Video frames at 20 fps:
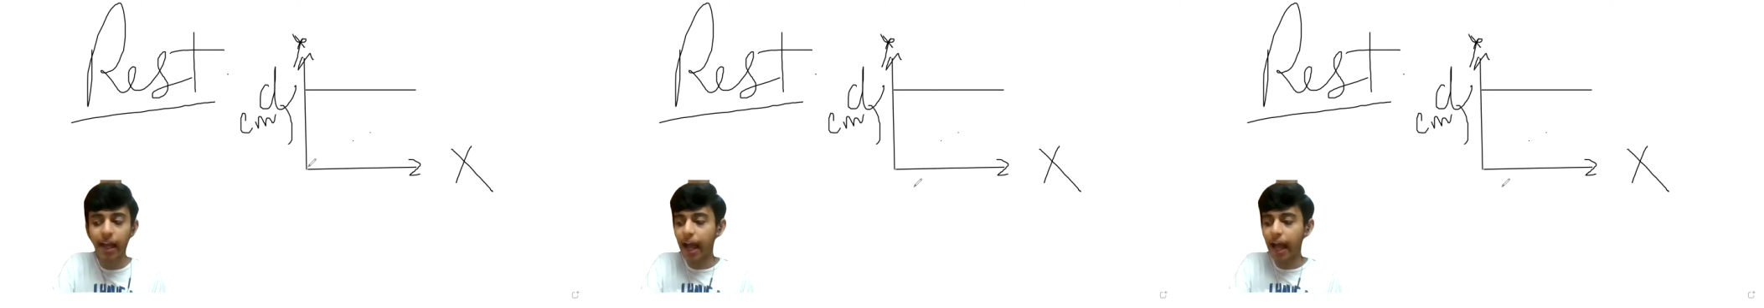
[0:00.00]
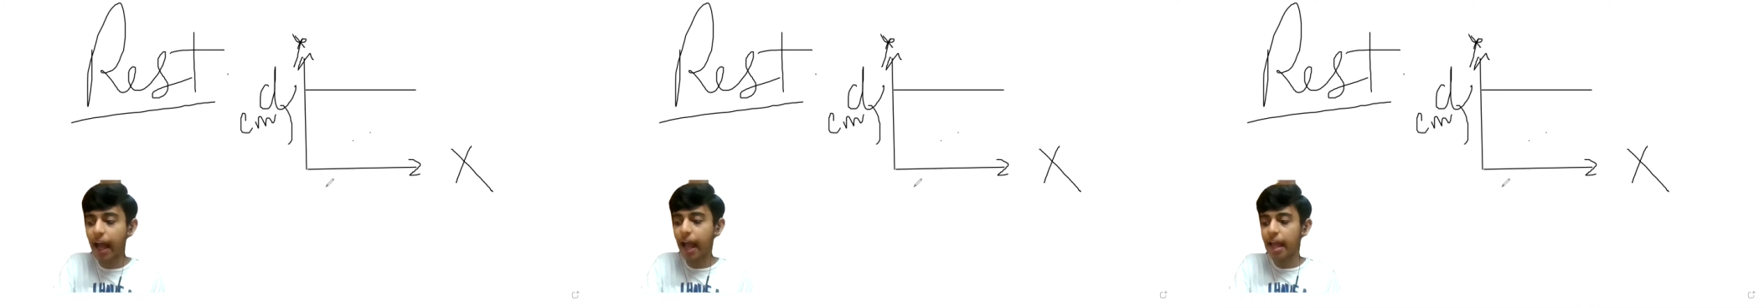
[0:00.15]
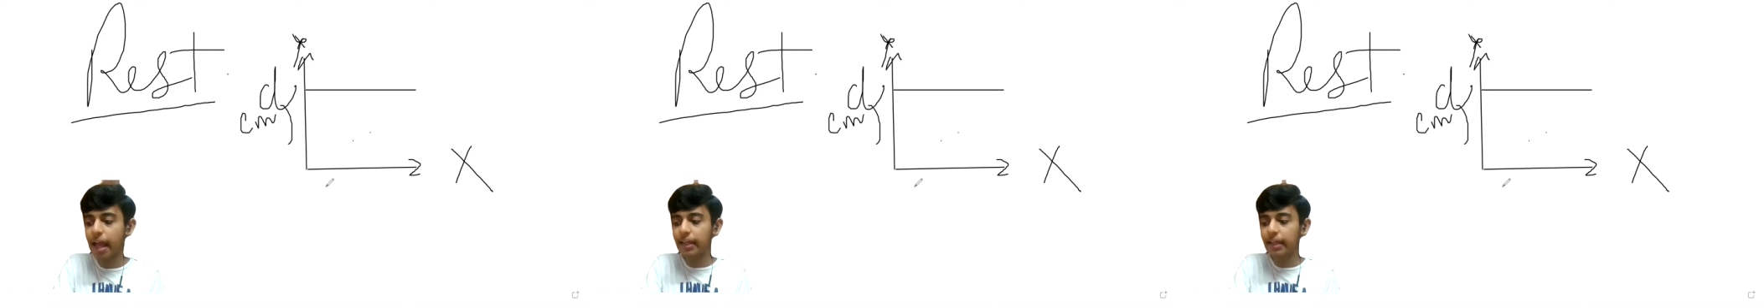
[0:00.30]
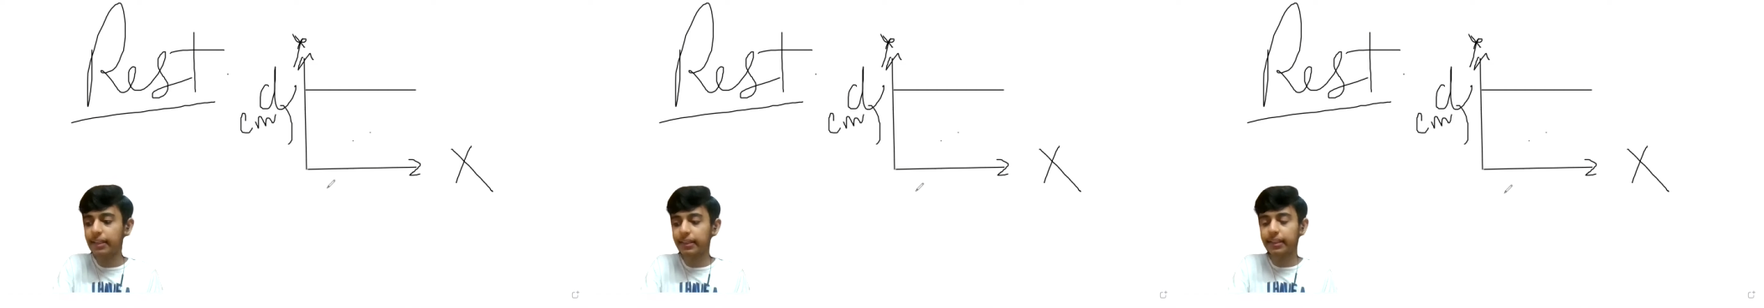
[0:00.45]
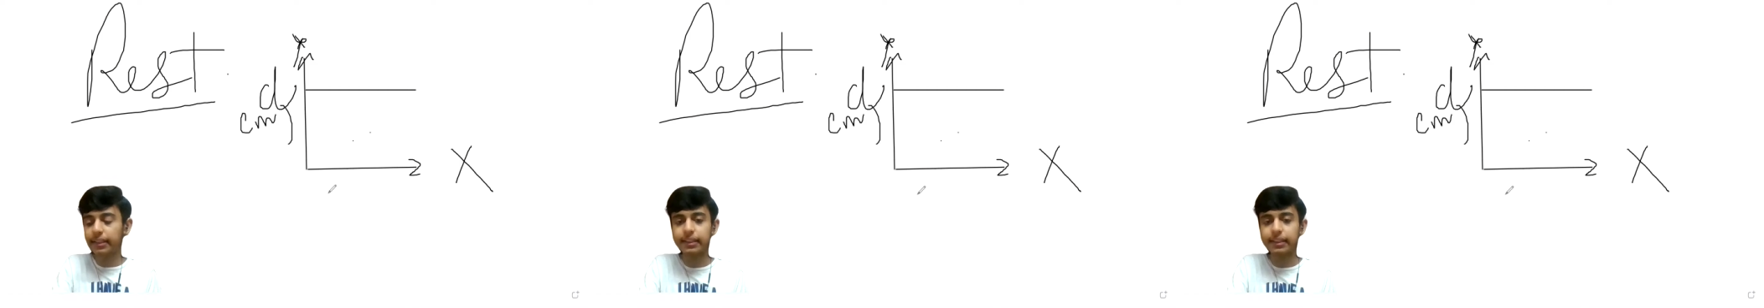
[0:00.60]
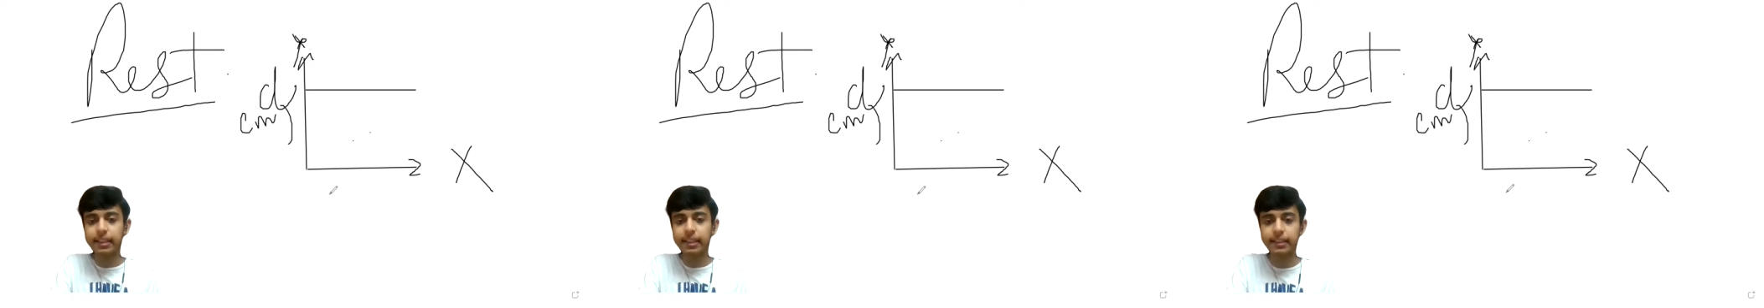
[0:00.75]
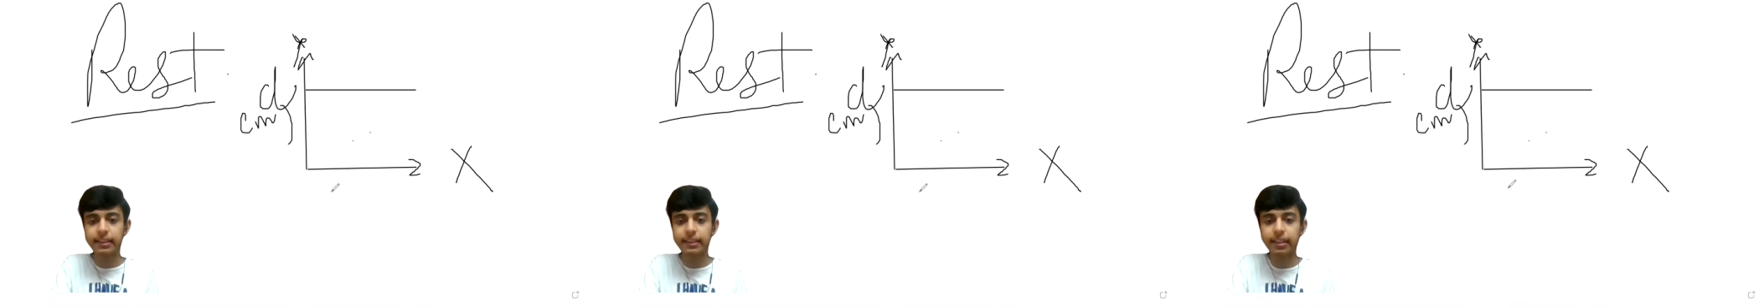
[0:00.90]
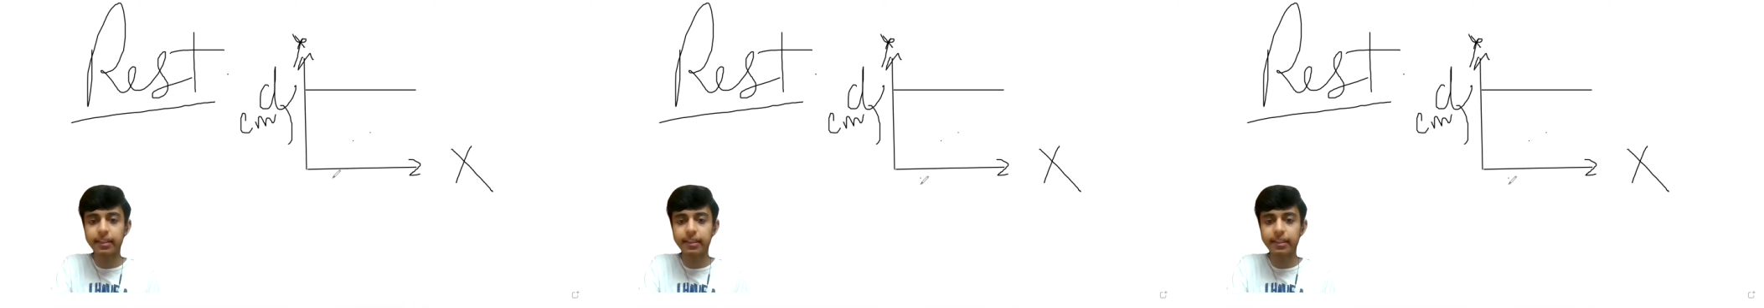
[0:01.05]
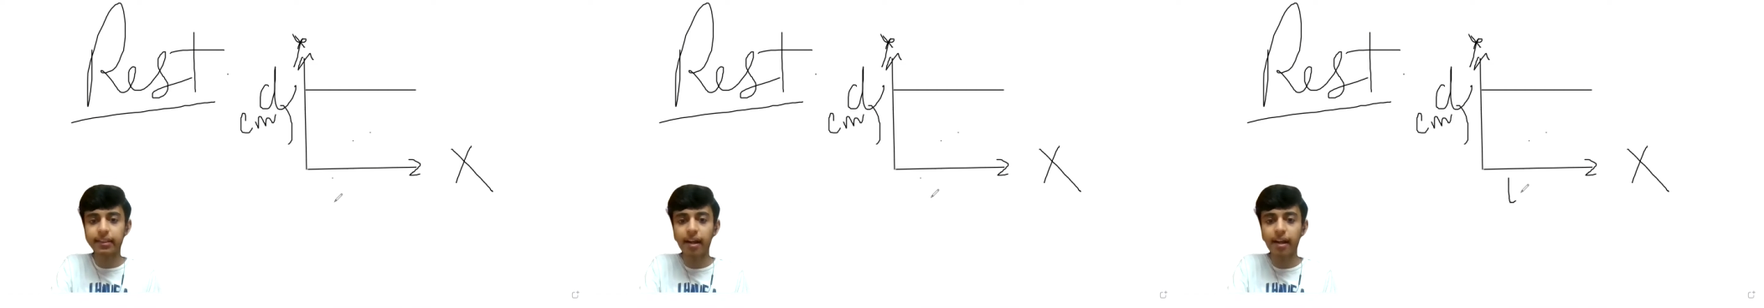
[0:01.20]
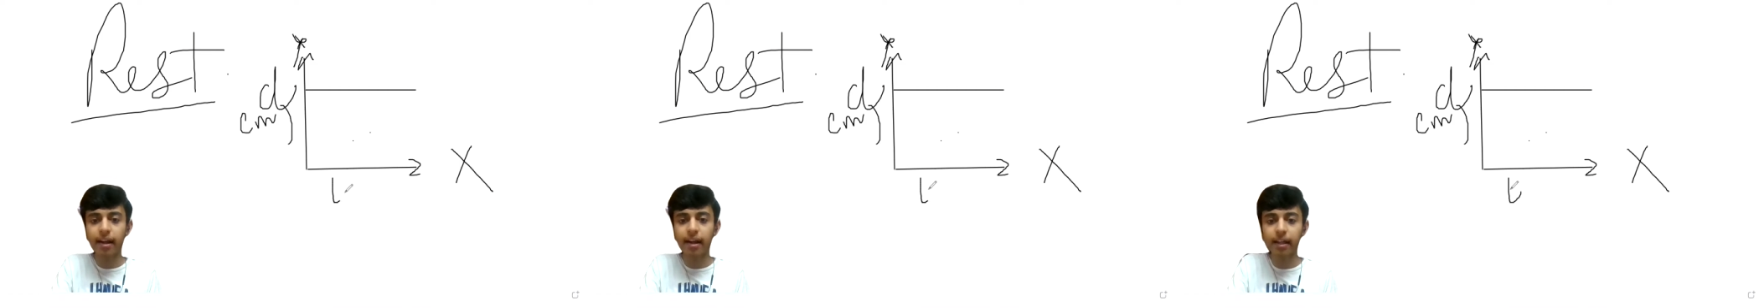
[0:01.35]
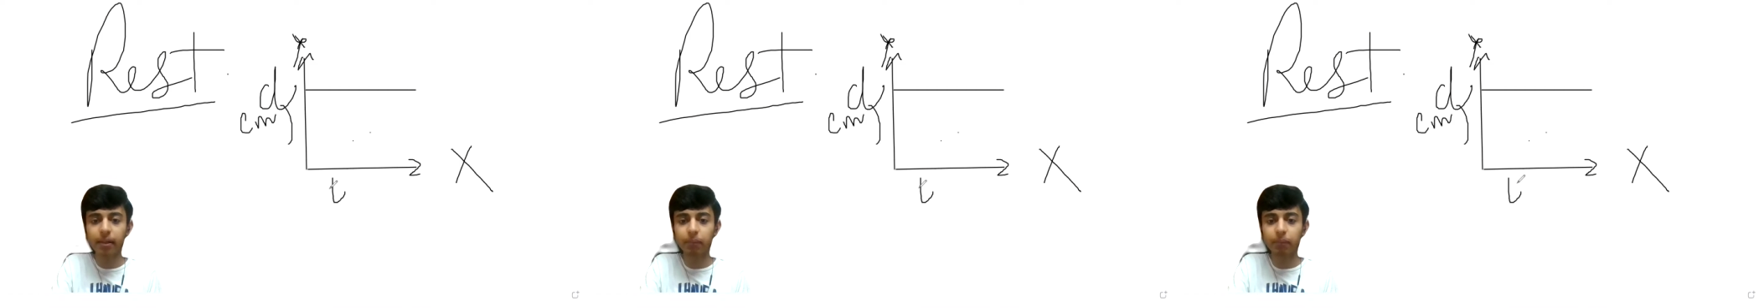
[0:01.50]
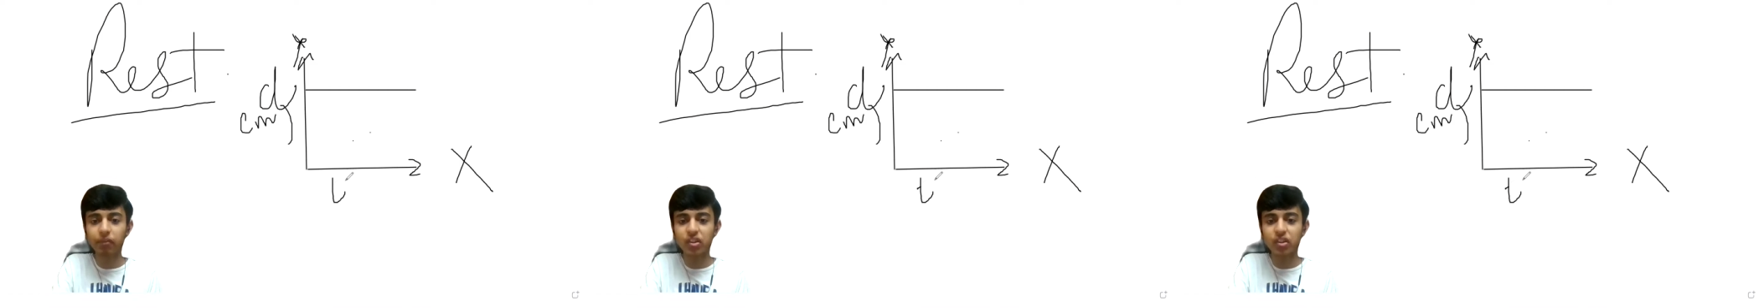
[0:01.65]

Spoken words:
and this is the time,